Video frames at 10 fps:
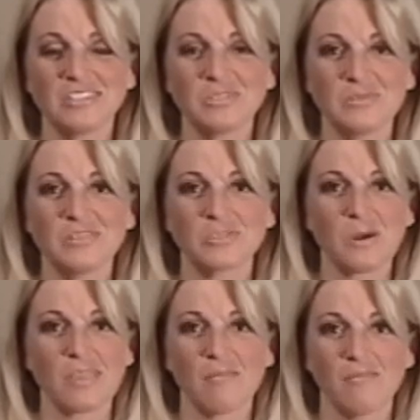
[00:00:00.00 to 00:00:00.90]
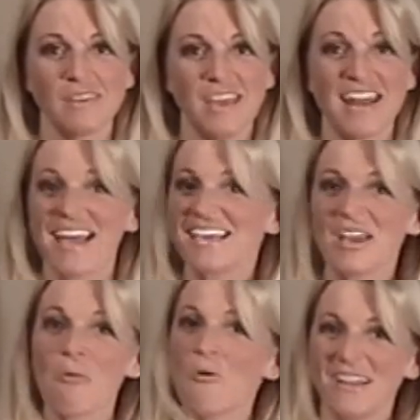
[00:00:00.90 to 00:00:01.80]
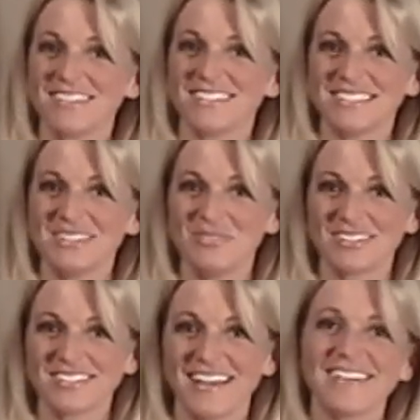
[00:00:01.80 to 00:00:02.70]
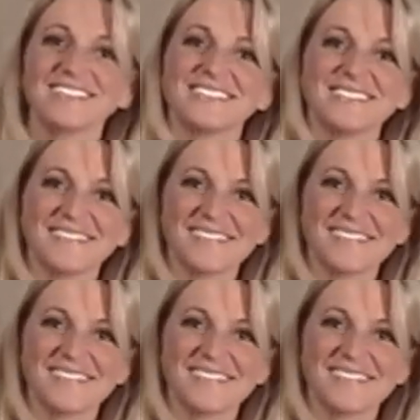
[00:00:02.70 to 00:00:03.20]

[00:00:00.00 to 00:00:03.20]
I do enjoy them, and I can't wait to see what's next.